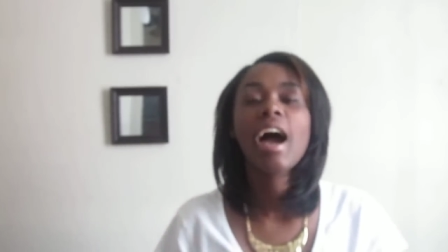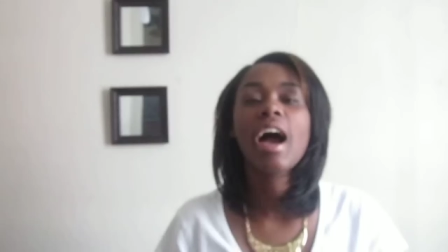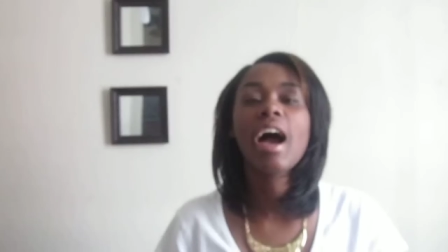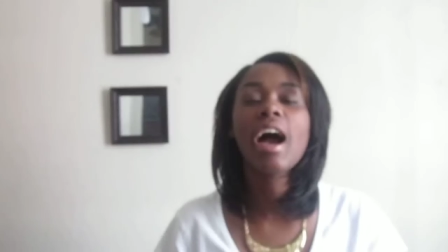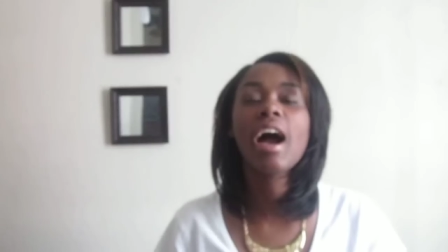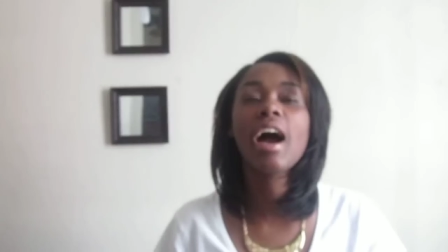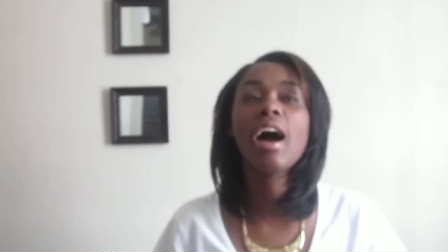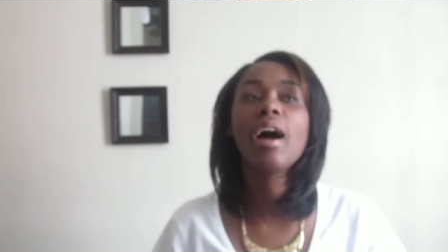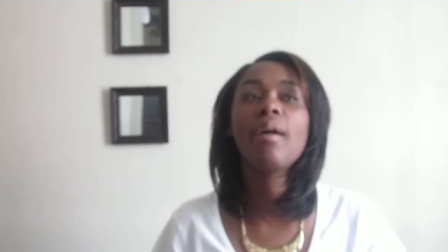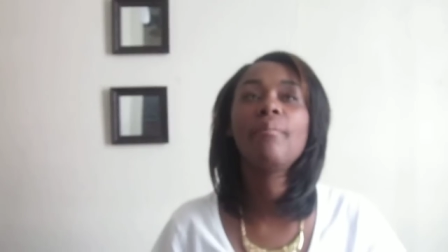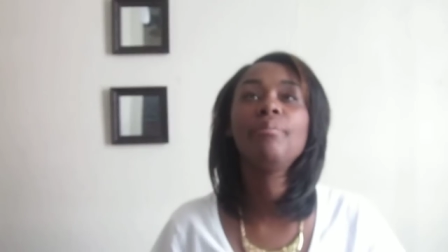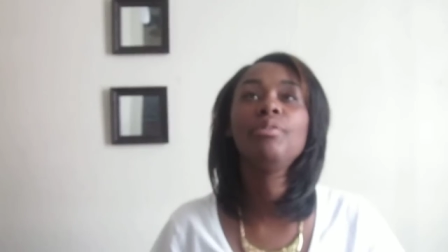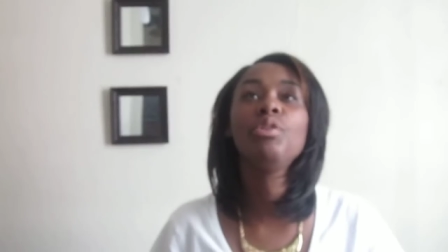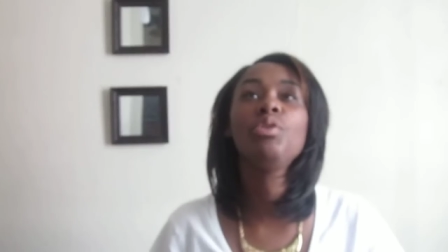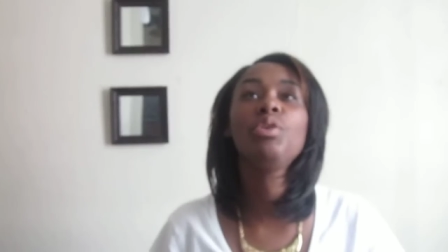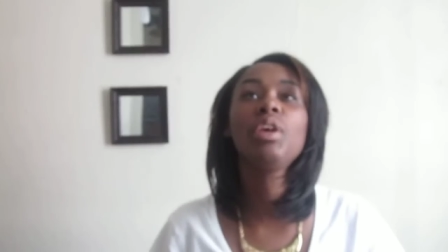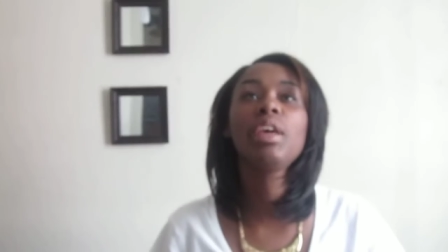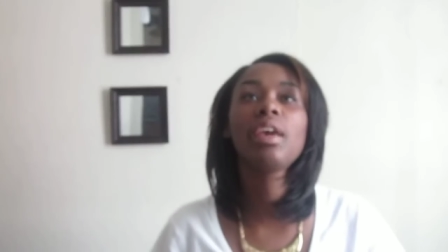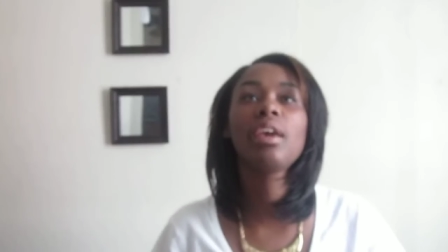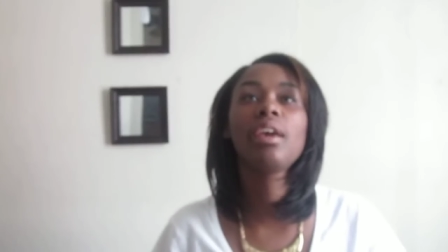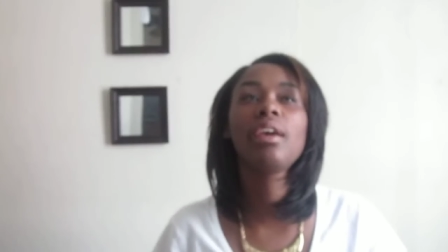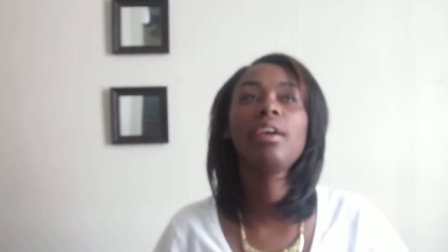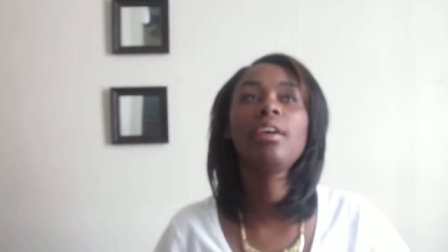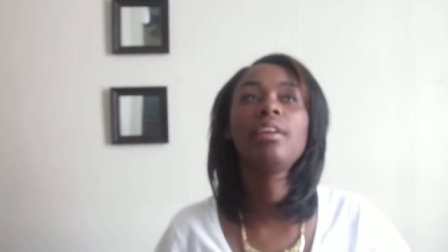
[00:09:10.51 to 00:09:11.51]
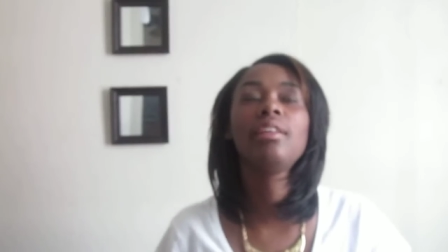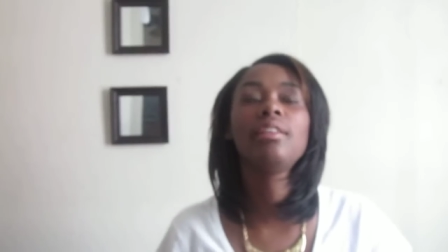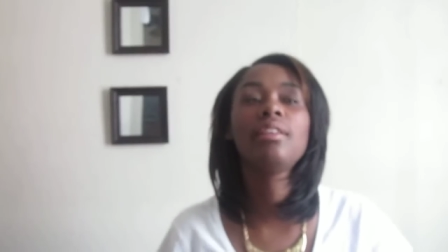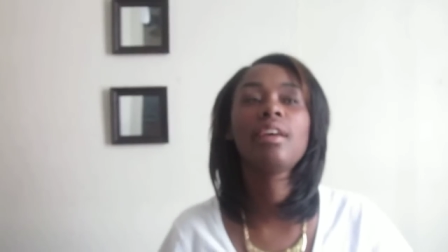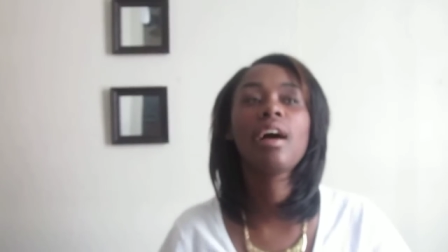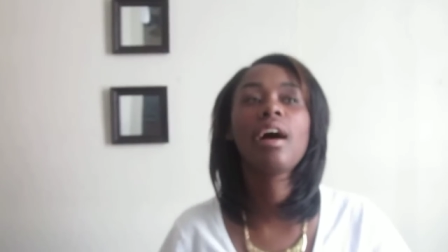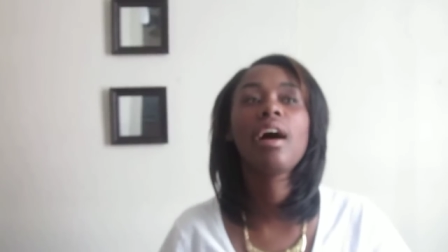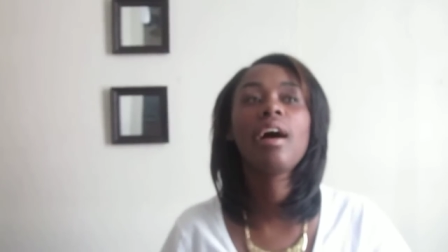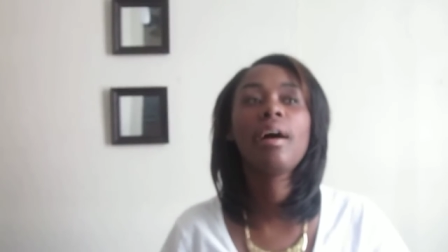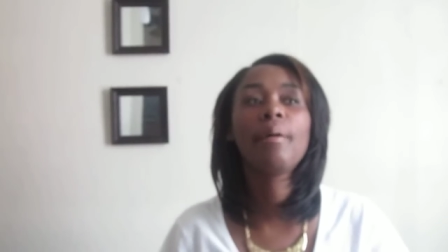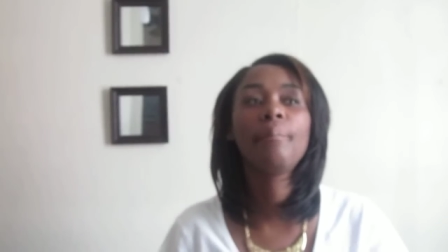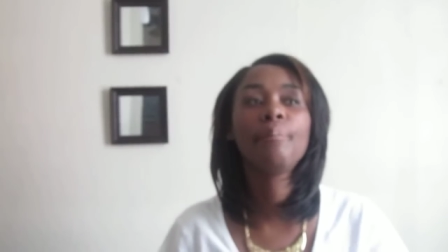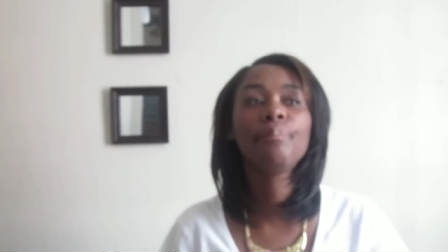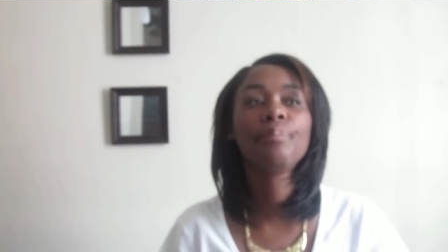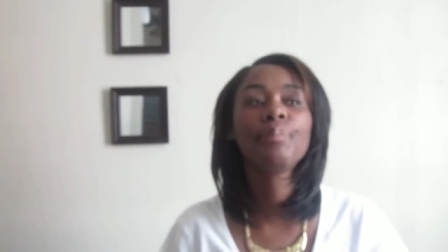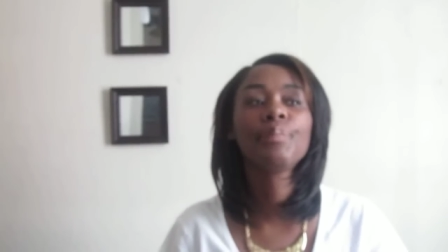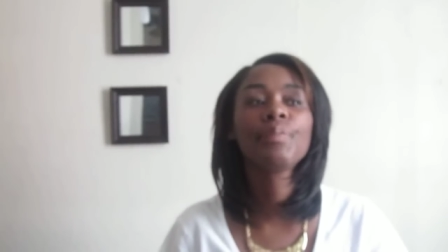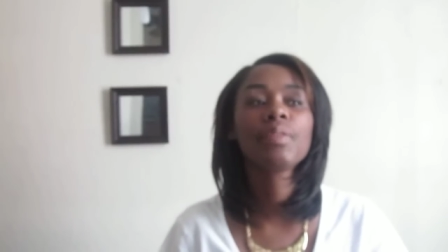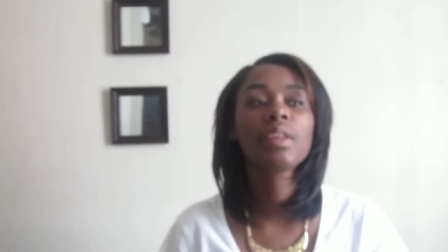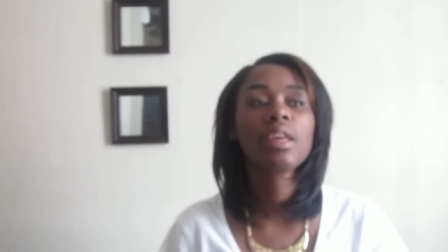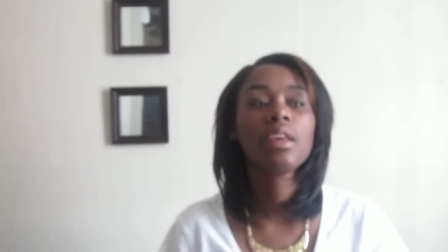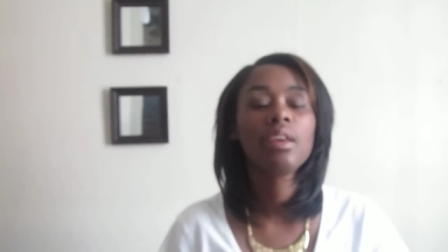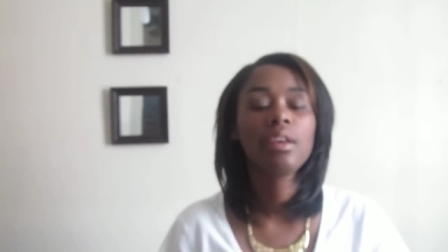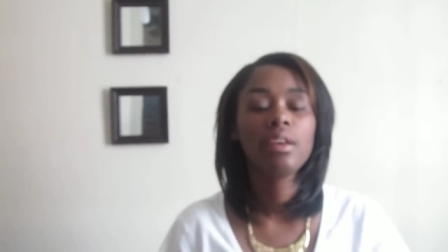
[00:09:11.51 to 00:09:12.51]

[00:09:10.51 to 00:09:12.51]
Um, you can um,